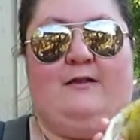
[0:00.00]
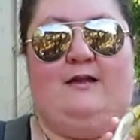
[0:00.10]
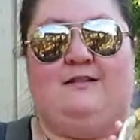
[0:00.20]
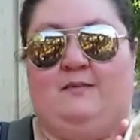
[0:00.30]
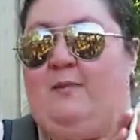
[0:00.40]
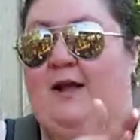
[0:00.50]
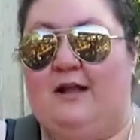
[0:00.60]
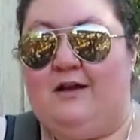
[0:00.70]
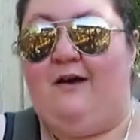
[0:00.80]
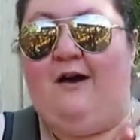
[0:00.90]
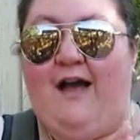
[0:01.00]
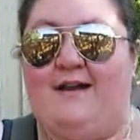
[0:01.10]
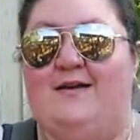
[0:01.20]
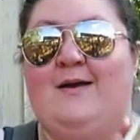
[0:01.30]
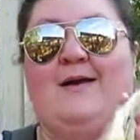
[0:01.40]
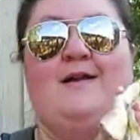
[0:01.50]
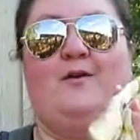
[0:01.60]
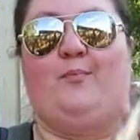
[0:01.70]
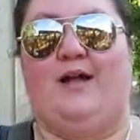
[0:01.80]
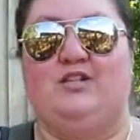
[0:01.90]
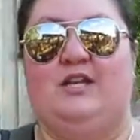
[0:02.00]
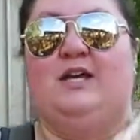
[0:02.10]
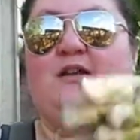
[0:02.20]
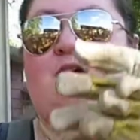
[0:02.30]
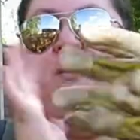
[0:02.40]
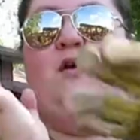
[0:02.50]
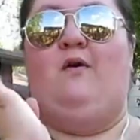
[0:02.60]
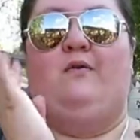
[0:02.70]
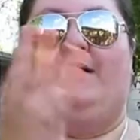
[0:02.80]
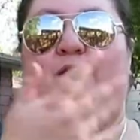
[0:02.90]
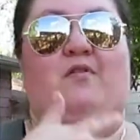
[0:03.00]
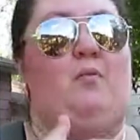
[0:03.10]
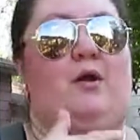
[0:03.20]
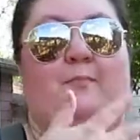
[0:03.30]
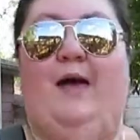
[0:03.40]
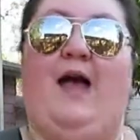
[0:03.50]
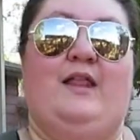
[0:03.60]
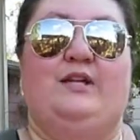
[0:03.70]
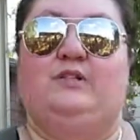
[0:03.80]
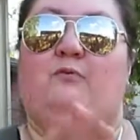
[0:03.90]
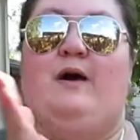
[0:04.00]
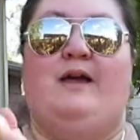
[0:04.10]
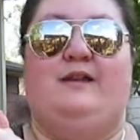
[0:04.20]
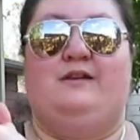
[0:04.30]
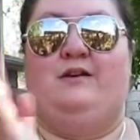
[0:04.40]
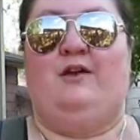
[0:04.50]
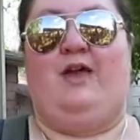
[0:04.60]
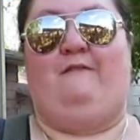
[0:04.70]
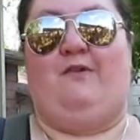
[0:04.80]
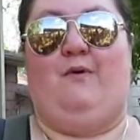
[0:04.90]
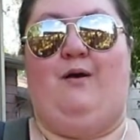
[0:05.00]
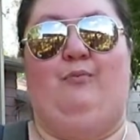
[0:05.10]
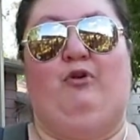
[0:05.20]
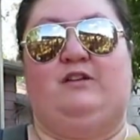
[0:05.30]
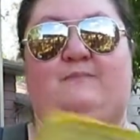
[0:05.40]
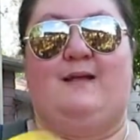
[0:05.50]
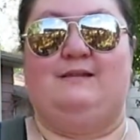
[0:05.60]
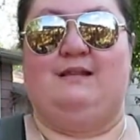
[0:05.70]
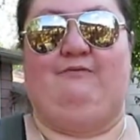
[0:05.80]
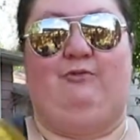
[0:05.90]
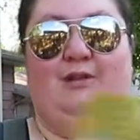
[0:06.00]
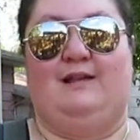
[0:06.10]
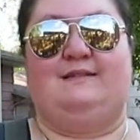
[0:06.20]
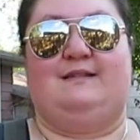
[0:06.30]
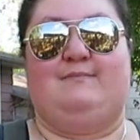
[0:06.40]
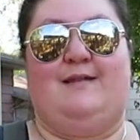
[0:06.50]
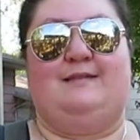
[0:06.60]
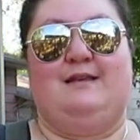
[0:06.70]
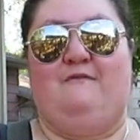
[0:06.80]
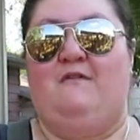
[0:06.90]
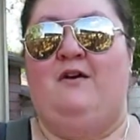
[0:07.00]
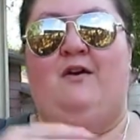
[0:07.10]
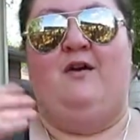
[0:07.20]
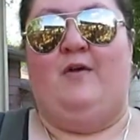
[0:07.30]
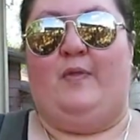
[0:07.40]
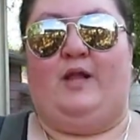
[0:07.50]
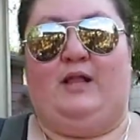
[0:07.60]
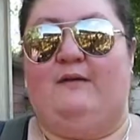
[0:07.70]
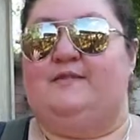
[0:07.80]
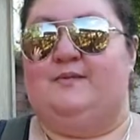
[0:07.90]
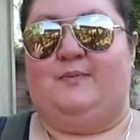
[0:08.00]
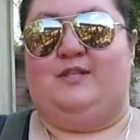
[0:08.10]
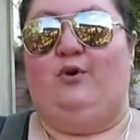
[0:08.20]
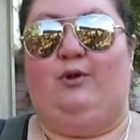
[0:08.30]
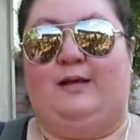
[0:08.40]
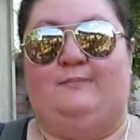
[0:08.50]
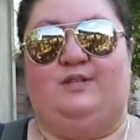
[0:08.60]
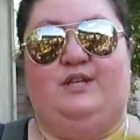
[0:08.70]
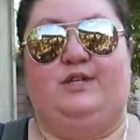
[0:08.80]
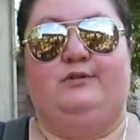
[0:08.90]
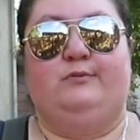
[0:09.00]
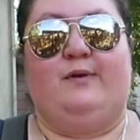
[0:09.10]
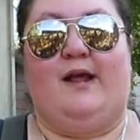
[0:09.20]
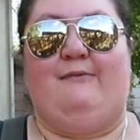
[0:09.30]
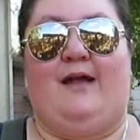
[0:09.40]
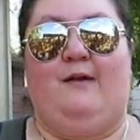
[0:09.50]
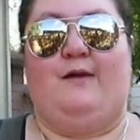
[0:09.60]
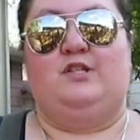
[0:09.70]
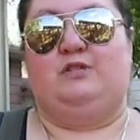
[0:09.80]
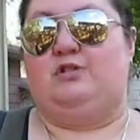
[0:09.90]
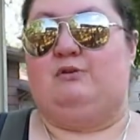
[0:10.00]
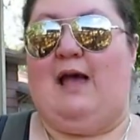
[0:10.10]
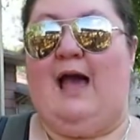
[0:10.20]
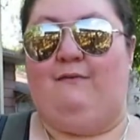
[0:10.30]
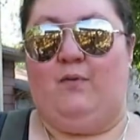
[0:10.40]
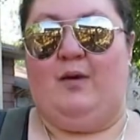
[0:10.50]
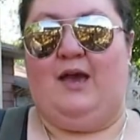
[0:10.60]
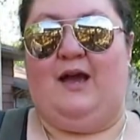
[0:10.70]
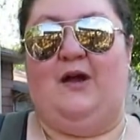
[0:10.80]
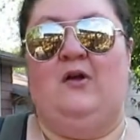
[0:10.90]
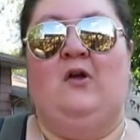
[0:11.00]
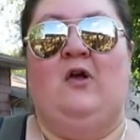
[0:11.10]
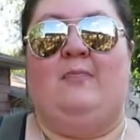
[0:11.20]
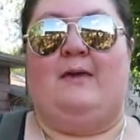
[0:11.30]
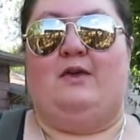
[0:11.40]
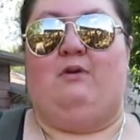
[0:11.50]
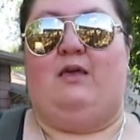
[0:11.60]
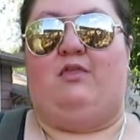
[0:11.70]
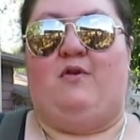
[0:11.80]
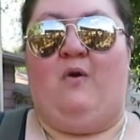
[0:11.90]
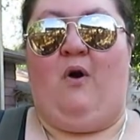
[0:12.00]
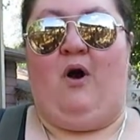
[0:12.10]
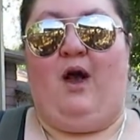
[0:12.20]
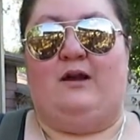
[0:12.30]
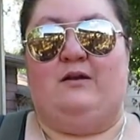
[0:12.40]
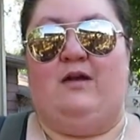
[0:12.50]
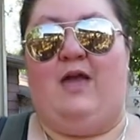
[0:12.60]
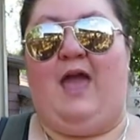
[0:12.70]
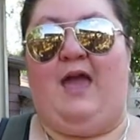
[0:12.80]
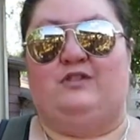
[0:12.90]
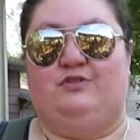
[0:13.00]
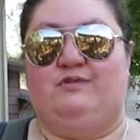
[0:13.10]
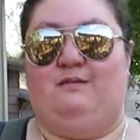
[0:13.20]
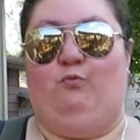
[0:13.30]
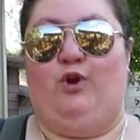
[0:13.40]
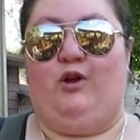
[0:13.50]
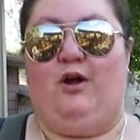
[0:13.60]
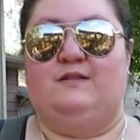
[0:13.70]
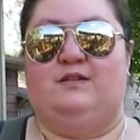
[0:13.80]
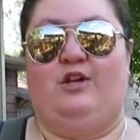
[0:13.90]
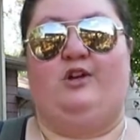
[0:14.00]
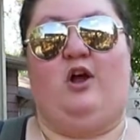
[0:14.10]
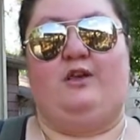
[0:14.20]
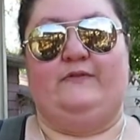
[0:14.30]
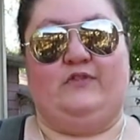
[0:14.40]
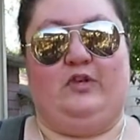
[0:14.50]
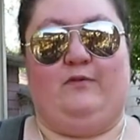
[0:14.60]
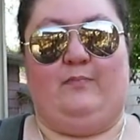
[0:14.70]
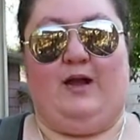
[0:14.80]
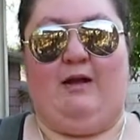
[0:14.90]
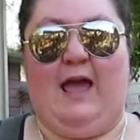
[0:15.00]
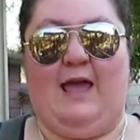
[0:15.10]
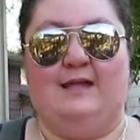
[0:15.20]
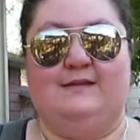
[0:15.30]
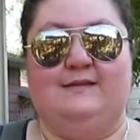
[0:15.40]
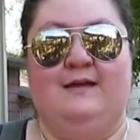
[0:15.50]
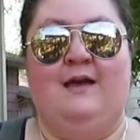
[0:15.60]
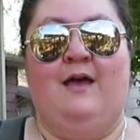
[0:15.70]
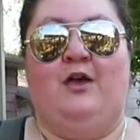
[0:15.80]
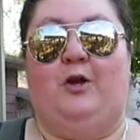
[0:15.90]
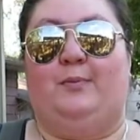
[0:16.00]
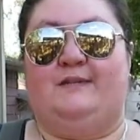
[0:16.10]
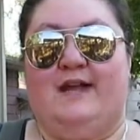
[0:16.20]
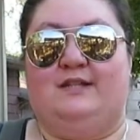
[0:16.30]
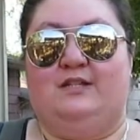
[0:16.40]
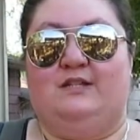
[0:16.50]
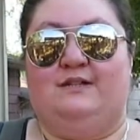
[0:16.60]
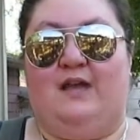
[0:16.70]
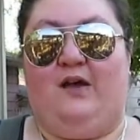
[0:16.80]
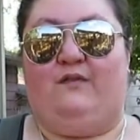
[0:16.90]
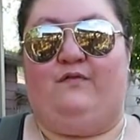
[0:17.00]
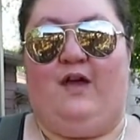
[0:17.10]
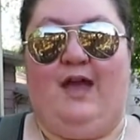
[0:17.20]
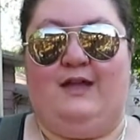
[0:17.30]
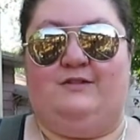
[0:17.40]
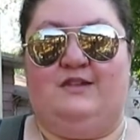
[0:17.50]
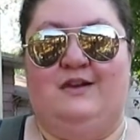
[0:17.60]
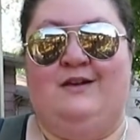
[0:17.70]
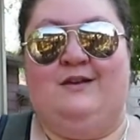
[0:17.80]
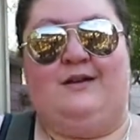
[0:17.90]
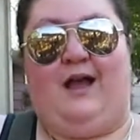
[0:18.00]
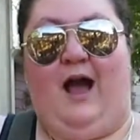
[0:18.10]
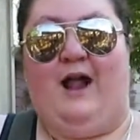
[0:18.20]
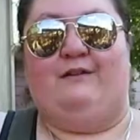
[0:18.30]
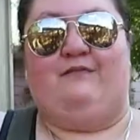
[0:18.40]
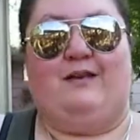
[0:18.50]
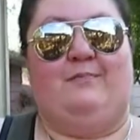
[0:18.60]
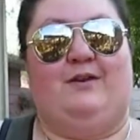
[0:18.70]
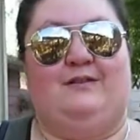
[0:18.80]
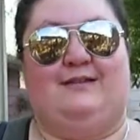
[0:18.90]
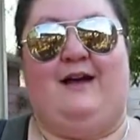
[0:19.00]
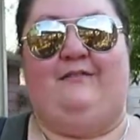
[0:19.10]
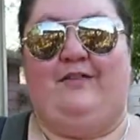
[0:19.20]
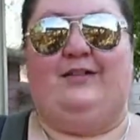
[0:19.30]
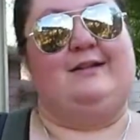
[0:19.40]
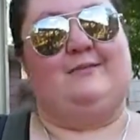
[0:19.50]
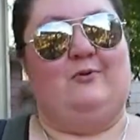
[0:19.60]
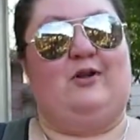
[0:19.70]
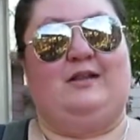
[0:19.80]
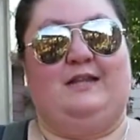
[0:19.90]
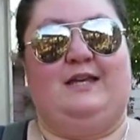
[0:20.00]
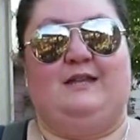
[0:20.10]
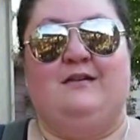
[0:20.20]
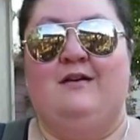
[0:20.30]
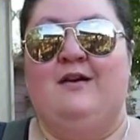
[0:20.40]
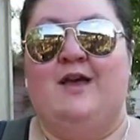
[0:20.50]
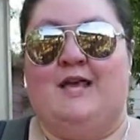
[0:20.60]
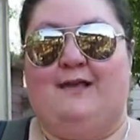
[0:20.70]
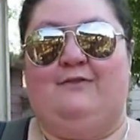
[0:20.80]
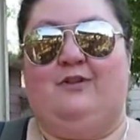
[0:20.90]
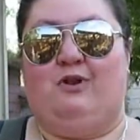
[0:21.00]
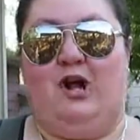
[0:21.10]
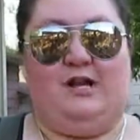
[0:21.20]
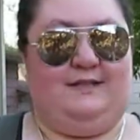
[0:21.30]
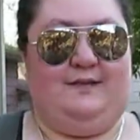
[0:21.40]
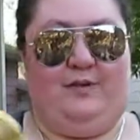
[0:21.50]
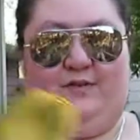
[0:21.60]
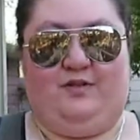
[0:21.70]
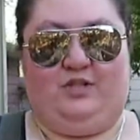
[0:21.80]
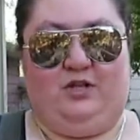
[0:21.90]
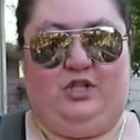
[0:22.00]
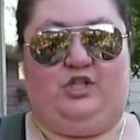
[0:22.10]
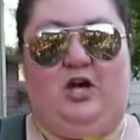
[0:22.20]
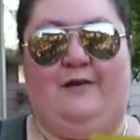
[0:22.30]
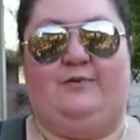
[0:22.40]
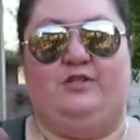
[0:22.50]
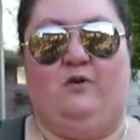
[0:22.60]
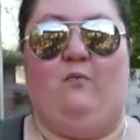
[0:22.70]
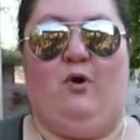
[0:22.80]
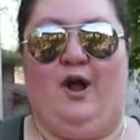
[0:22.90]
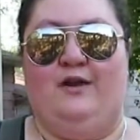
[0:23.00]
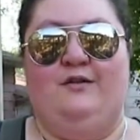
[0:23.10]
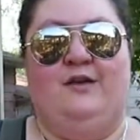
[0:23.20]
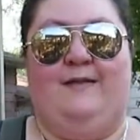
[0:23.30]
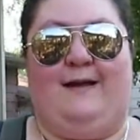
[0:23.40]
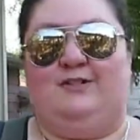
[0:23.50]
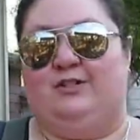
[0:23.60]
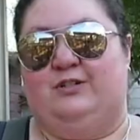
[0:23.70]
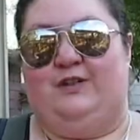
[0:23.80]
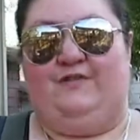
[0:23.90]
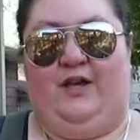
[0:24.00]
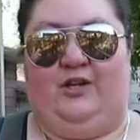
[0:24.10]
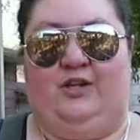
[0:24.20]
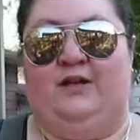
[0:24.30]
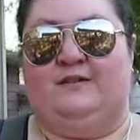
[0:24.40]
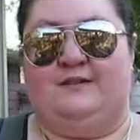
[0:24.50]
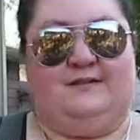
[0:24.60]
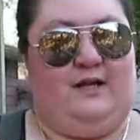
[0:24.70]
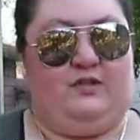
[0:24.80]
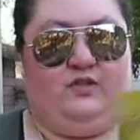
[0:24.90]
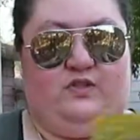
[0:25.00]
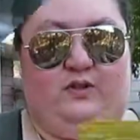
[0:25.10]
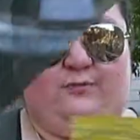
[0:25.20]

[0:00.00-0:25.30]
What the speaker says: depending on your budget, if you want a patterned one, if you want more expensive or less expensive, the gloves will be totally up to you, but I recommend you do have a pair that you can throw on and do some work on, so you're not using your bare hands. You're protecting yourself and kind of keeping yourself a little more clean. Even though gardening is a bit of a dirty job, you don't want that dirt in your fingernails and such. So